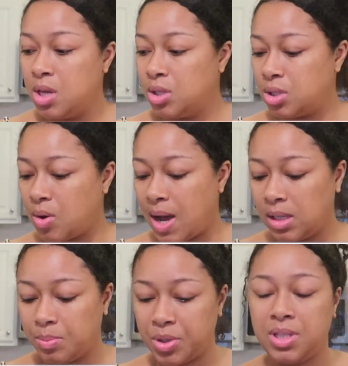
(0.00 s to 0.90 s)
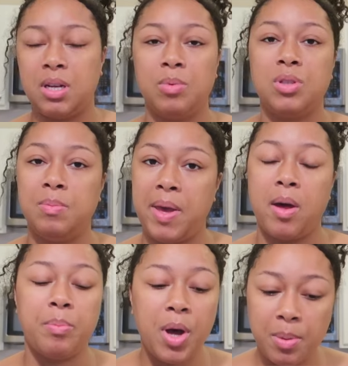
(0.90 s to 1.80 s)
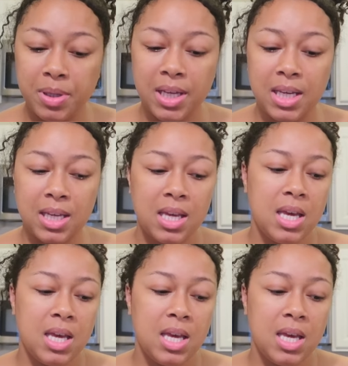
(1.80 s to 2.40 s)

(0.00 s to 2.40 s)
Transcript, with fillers: so i look presentable to be out in public